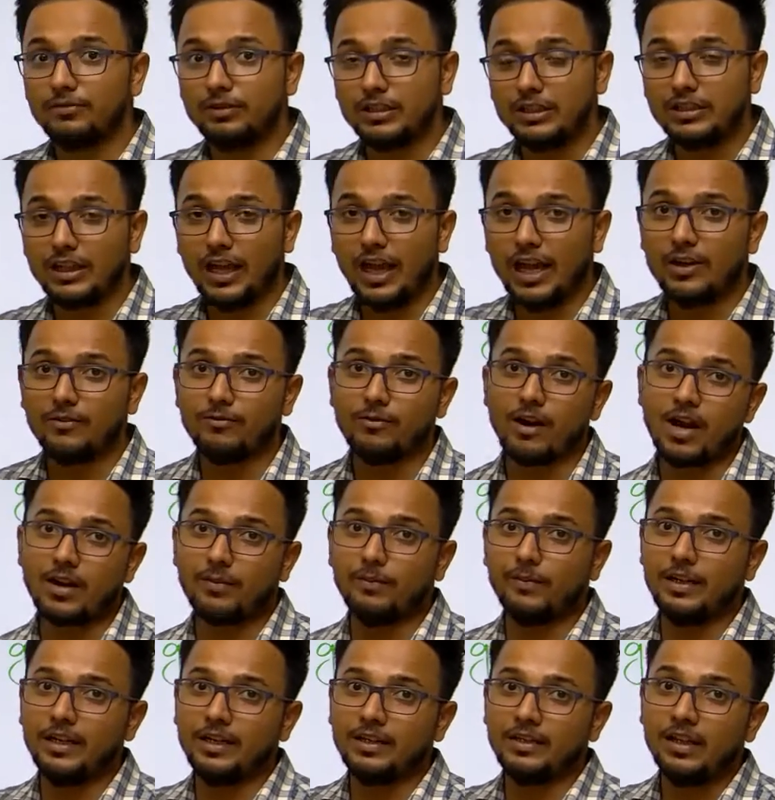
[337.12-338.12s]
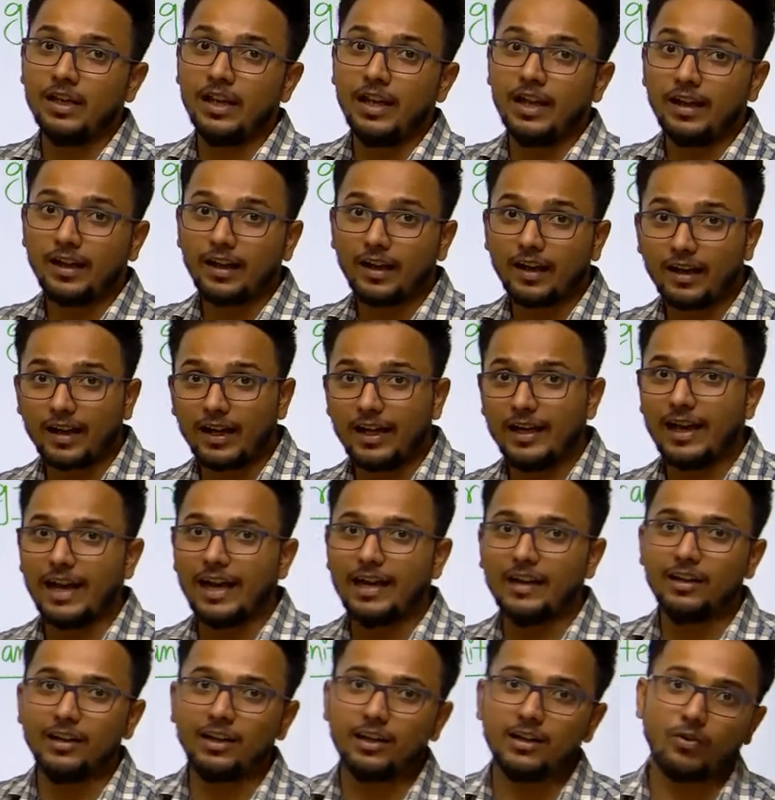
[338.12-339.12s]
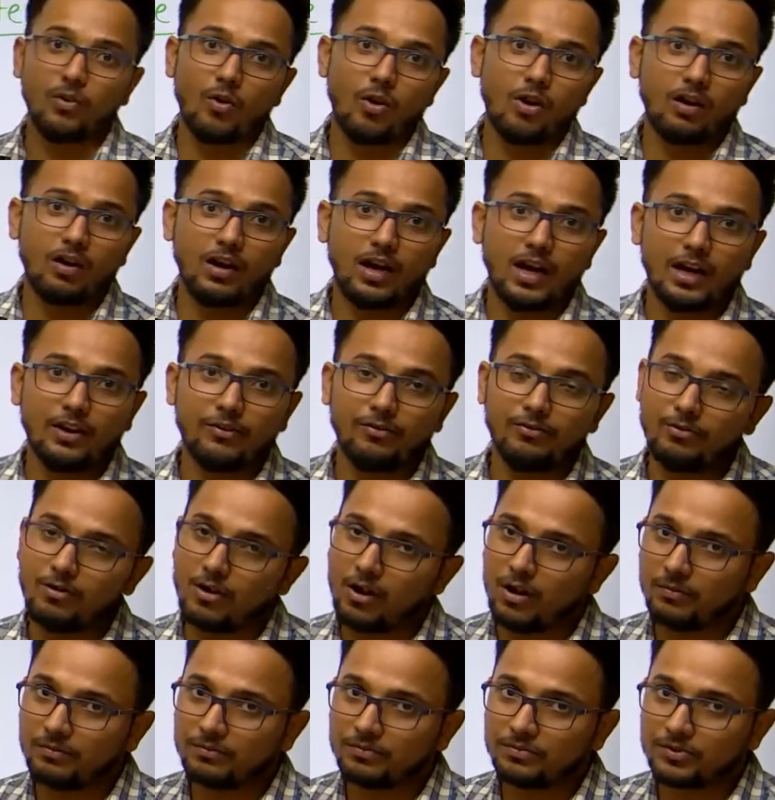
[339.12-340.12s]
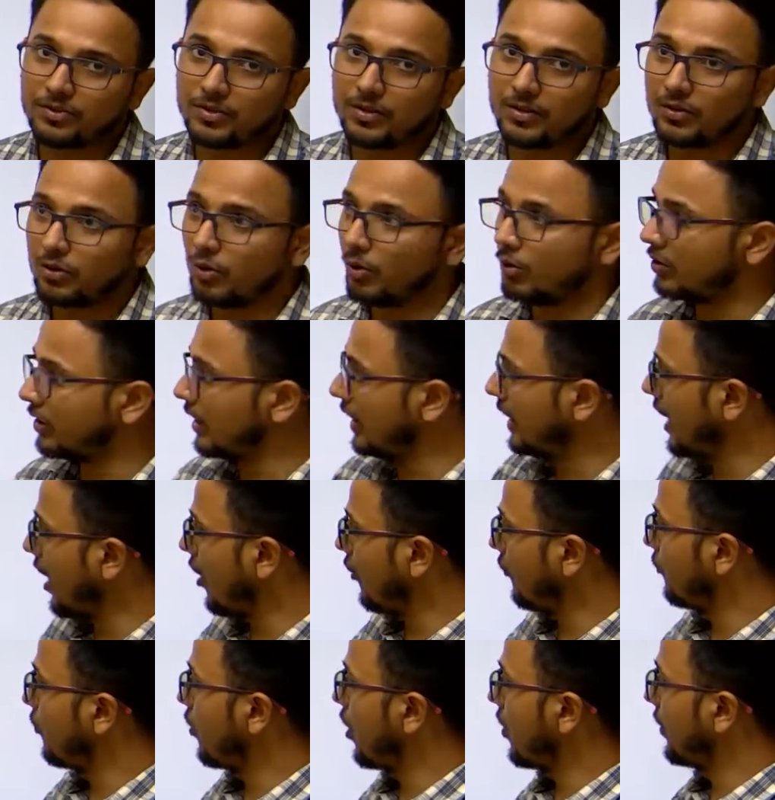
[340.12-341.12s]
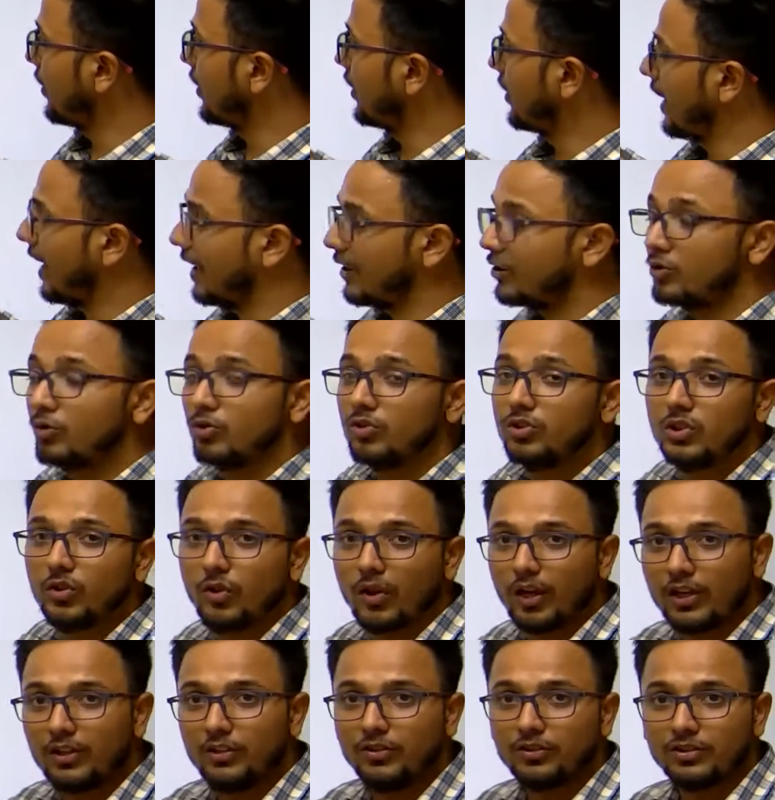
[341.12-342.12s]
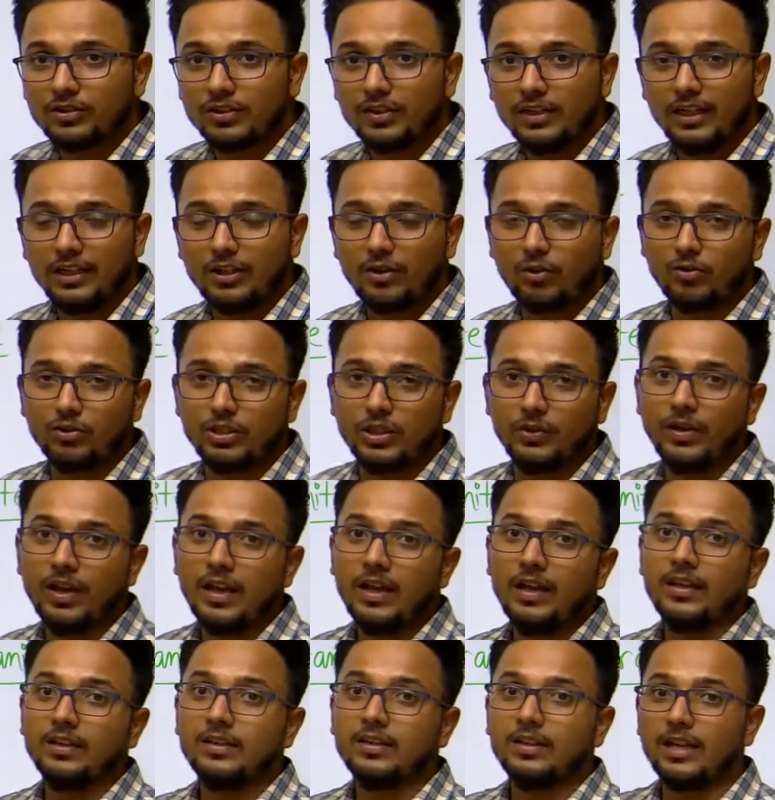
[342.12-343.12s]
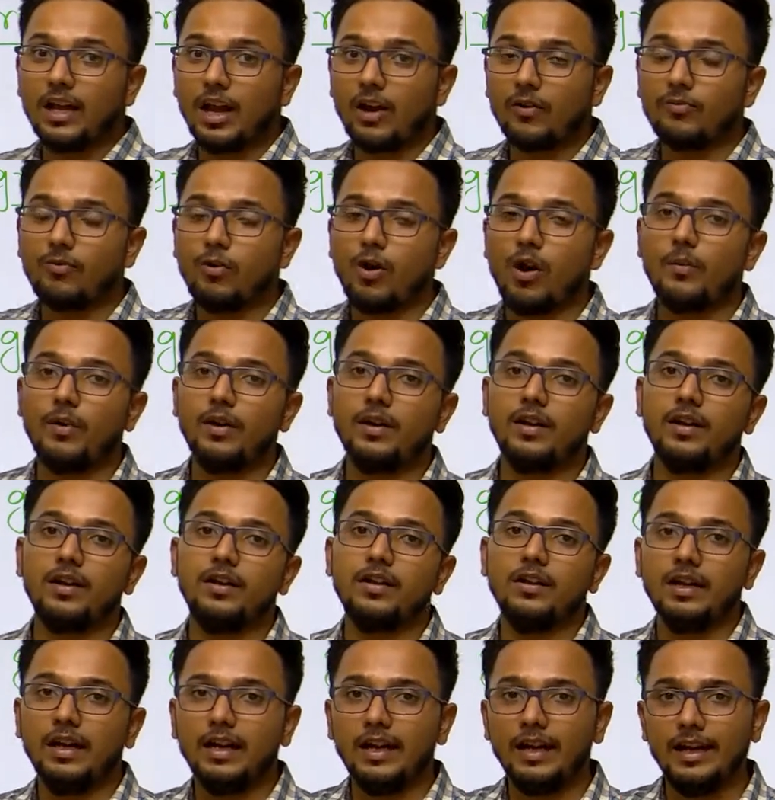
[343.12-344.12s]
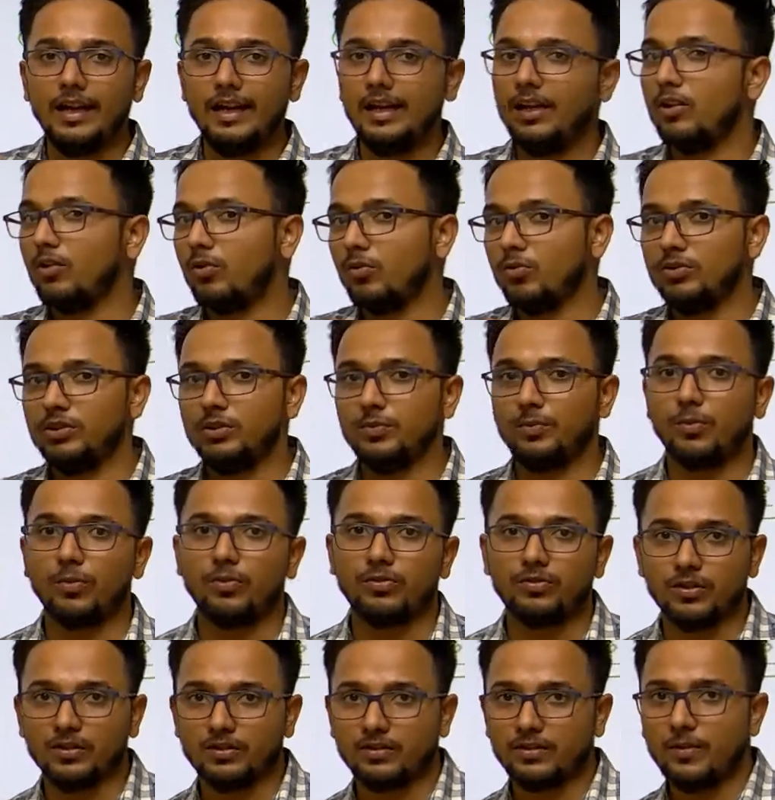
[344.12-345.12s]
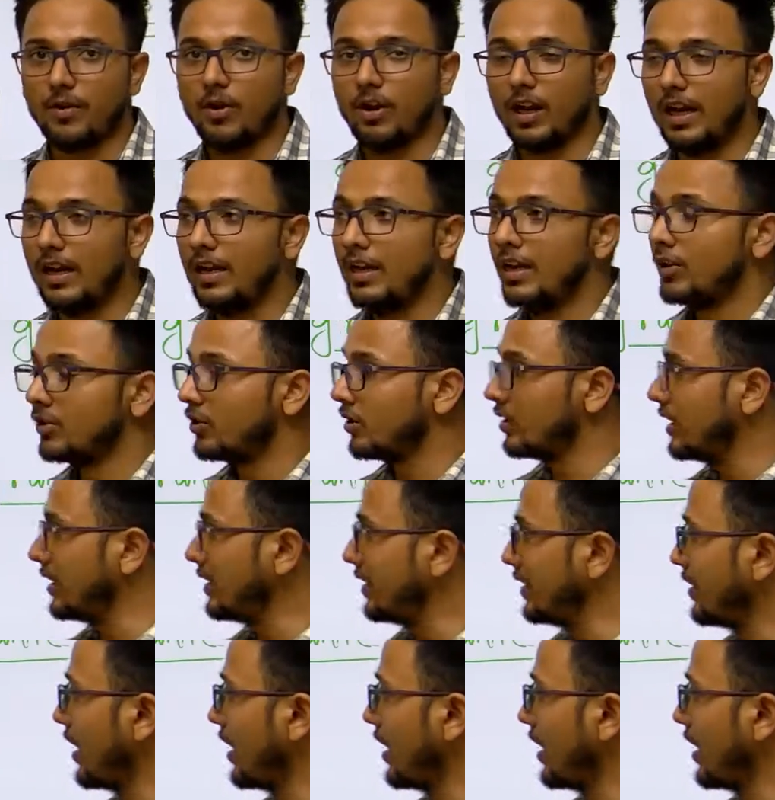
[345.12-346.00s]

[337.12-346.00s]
under which environment granitic rock are formed. So they are formed under extrusive or intrusive. They are formed under intrusive process. Okay, so